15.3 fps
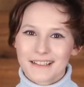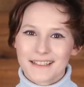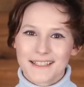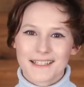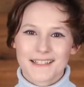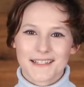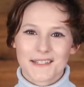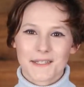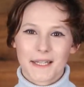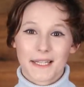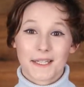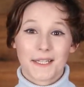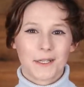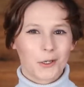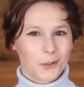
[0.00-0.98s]
leads is
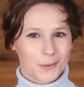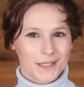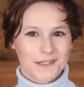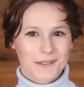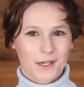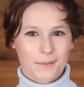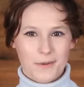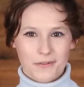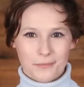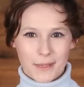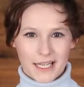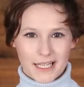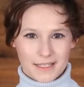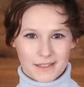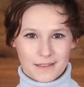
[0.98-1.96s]
likely always top of
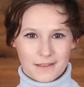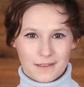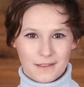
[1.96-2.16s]
mind